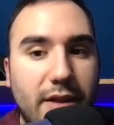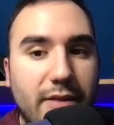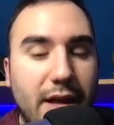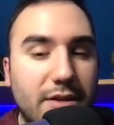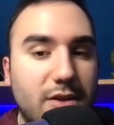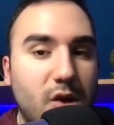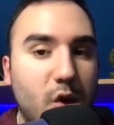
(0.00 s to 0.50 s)

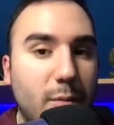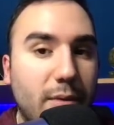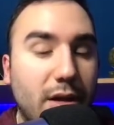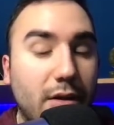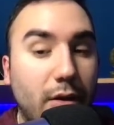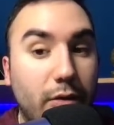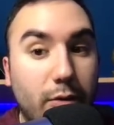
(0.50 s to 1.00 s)
That's going to be
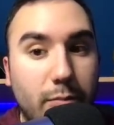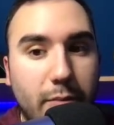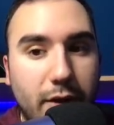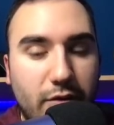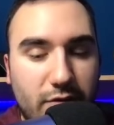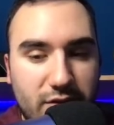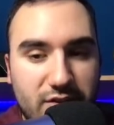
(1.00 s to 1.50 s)
another
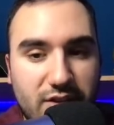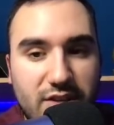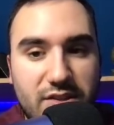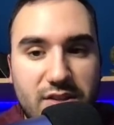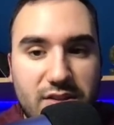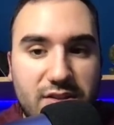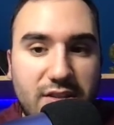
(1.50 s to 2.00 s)
big
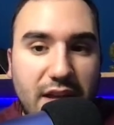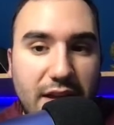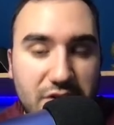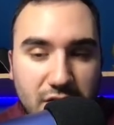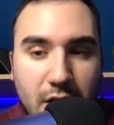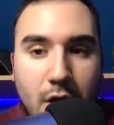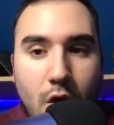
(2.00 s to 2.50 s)
resistance
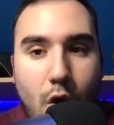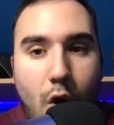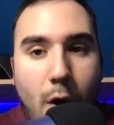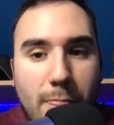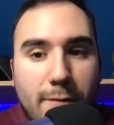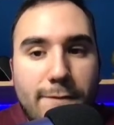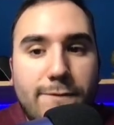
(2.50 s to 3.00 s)
test
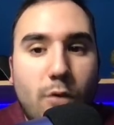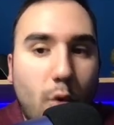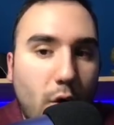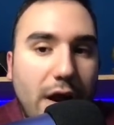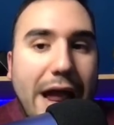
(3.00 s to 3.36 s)
on the 4